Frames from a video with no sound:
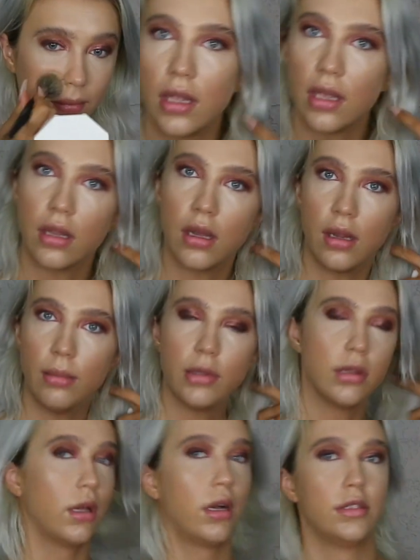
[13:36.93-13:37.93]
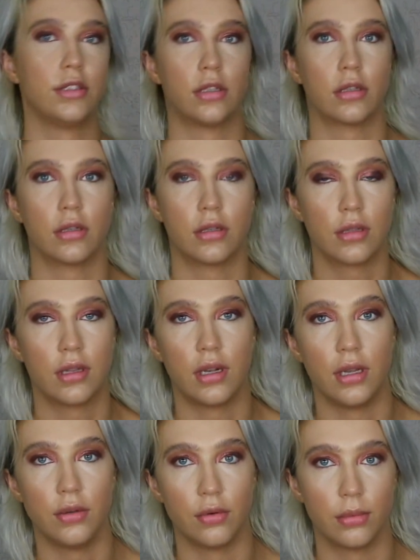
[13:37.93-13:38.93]
And I'm a lot darker than
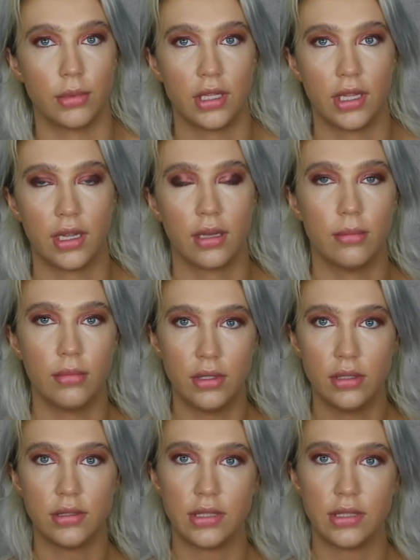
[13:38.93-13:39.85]
I normally am